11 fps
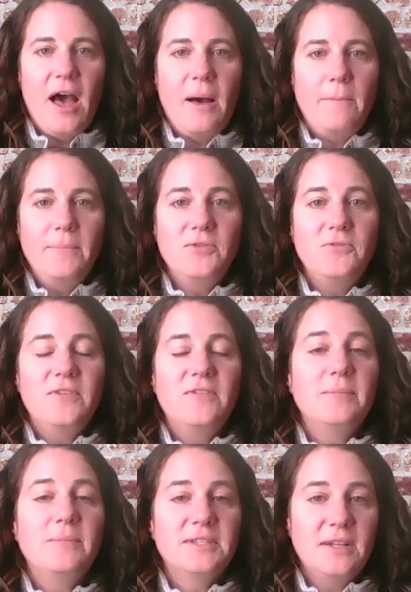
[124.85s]
up to
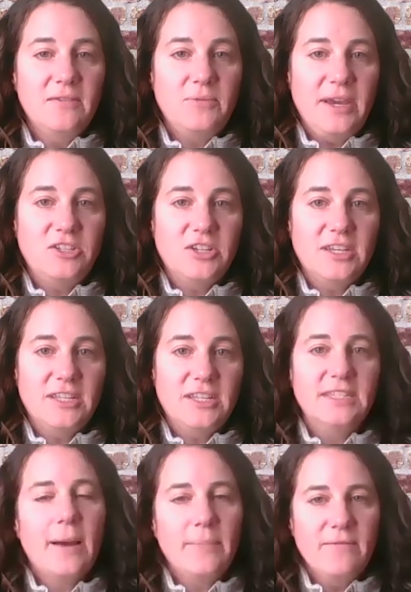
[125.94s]
50% of wages,
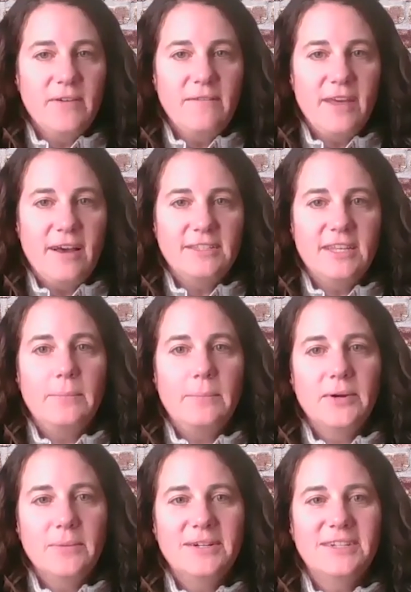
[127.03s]
capped at $5,000
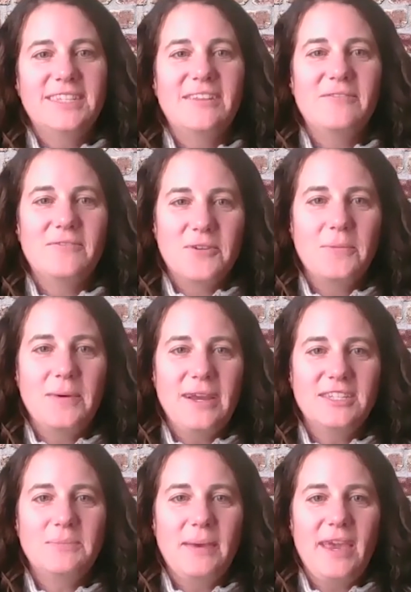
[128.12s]
per person for
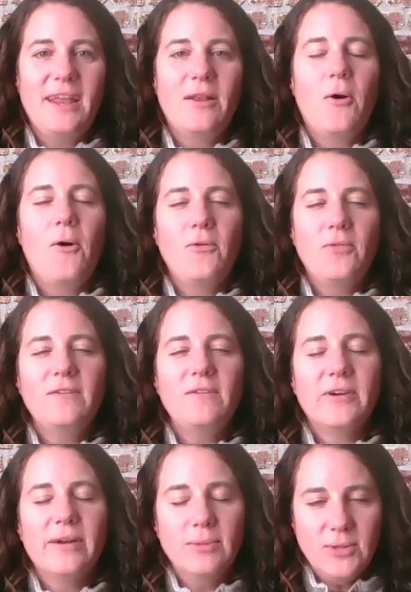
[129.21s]
wages paid only
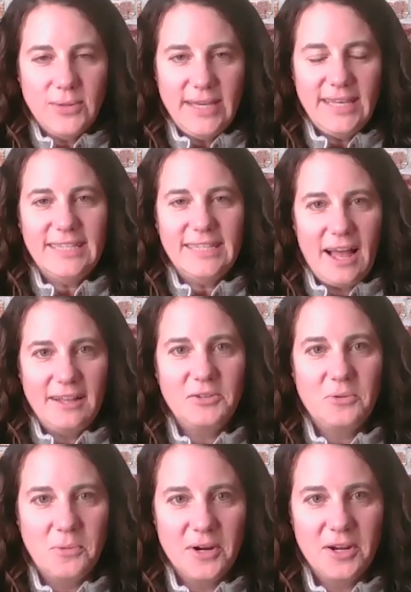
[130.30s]
for employees not
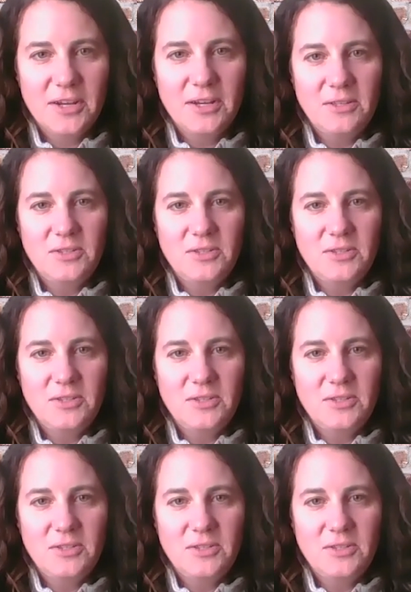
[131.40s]
to work.